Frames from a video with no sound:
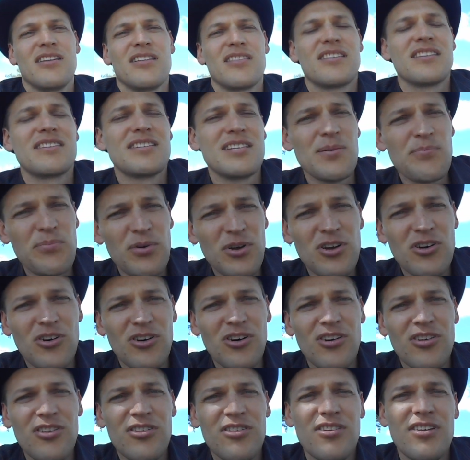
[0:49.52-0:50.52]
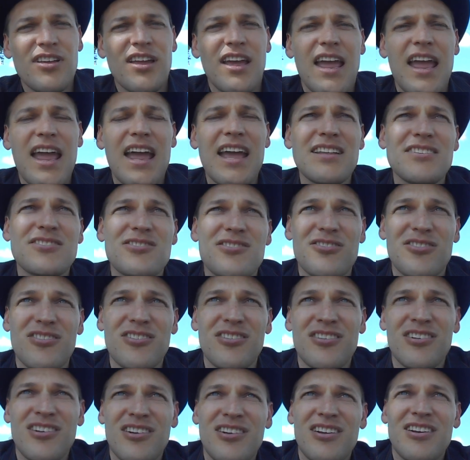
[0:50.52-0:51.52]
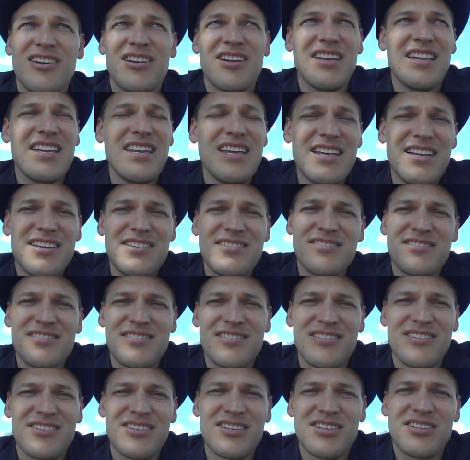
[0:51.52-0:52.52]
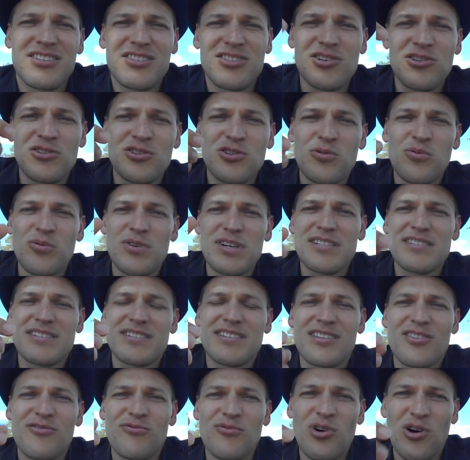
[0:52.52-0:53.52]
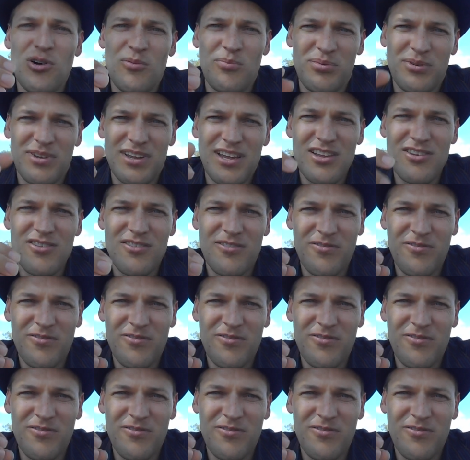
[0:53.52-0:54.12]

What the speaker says: the typical answer is to twist the rope in your